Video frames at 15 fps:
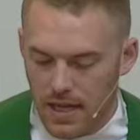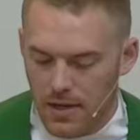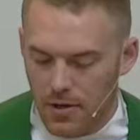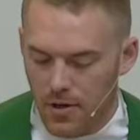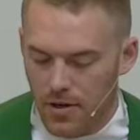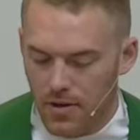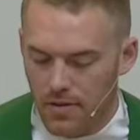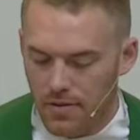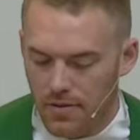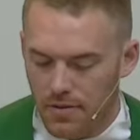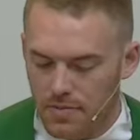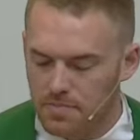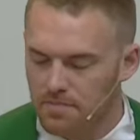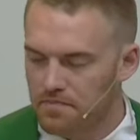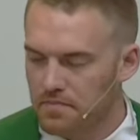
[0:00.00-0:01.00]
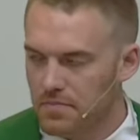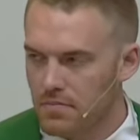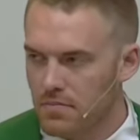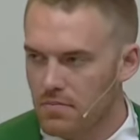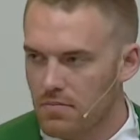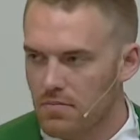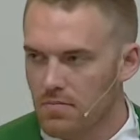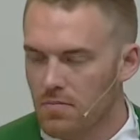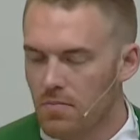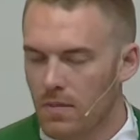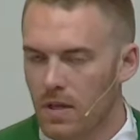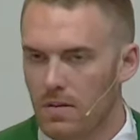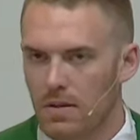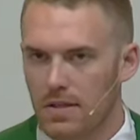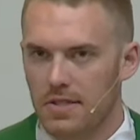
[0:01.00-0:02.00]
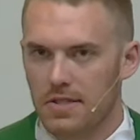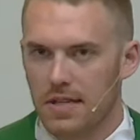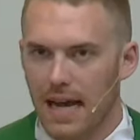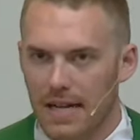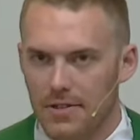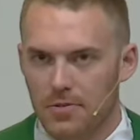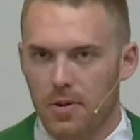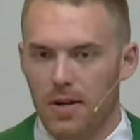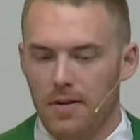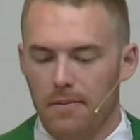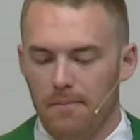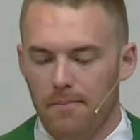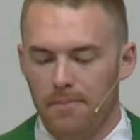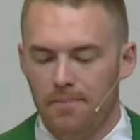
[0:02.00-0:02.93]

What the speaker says: on earth." This is God's word.